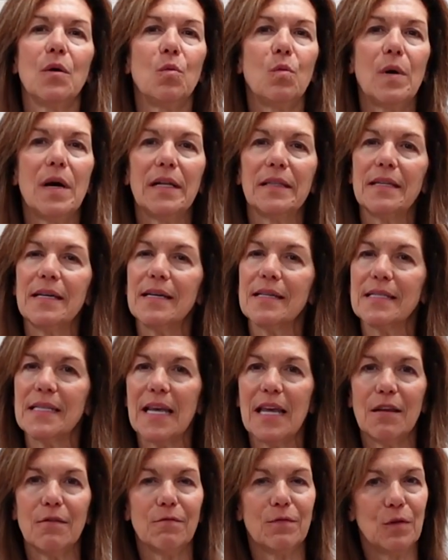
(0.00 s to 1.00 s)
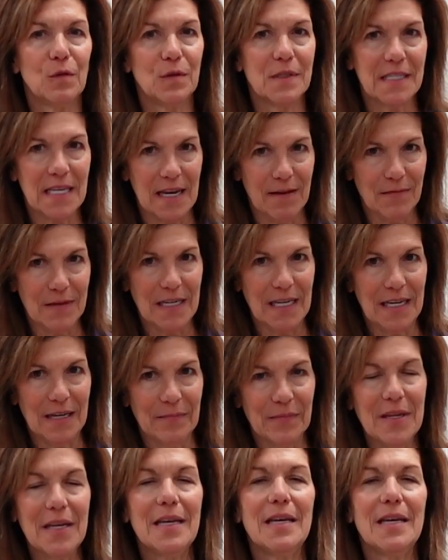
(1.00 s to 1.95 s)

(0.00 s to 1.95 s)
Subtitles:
wellness, and food safety.